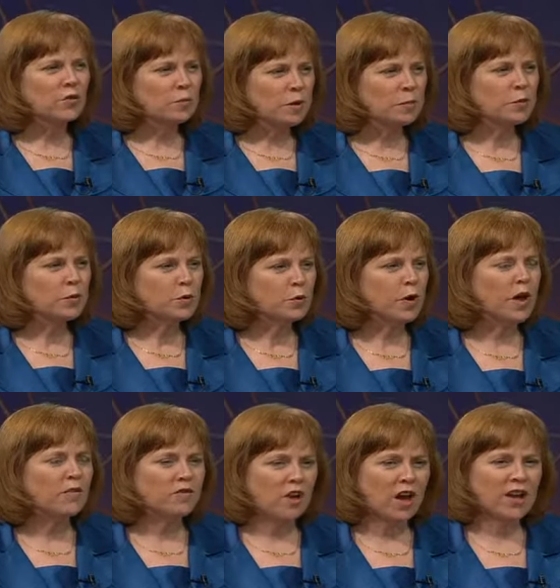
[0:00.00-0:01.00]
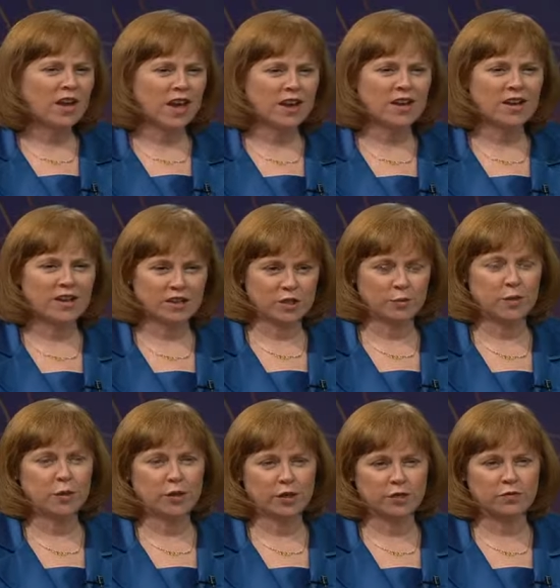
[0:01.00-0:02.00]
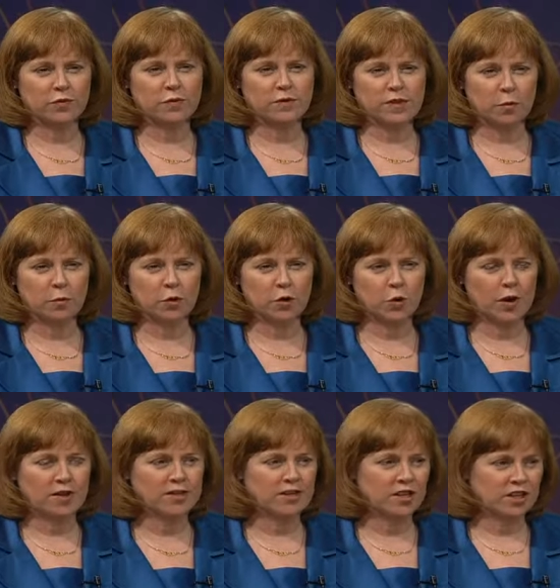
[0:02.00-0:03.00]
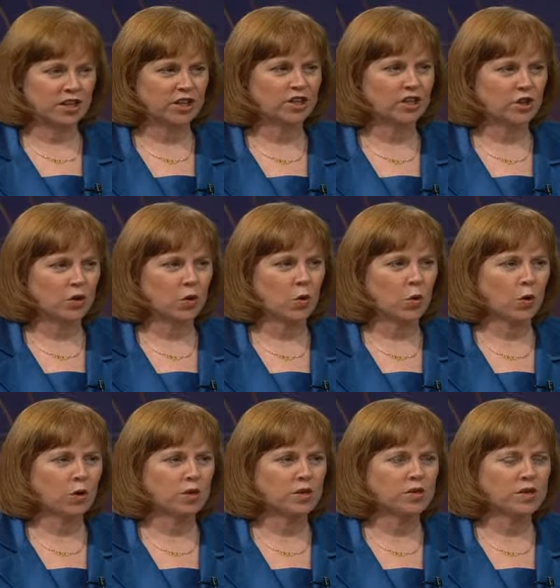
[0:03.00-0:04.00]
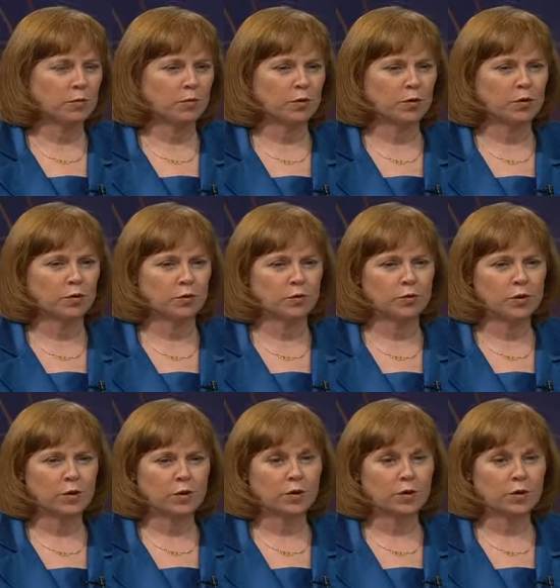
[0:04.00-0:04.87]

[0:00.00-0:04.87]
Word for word: for people who have not had an experience from someone who has an addiction or someone who,